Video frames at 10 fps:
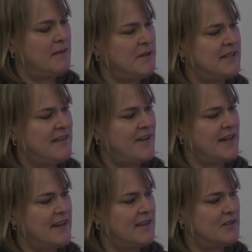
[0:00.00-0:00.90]
let me see if I
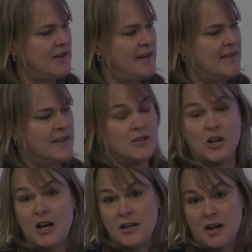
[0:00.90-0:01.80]
can get this right. The
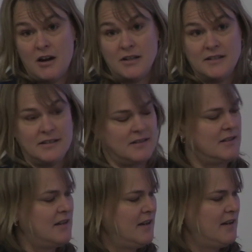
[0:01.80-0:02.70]
dog
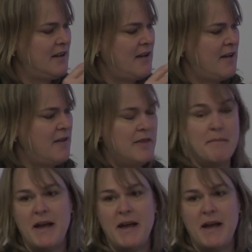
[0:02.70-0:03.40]
gardens, the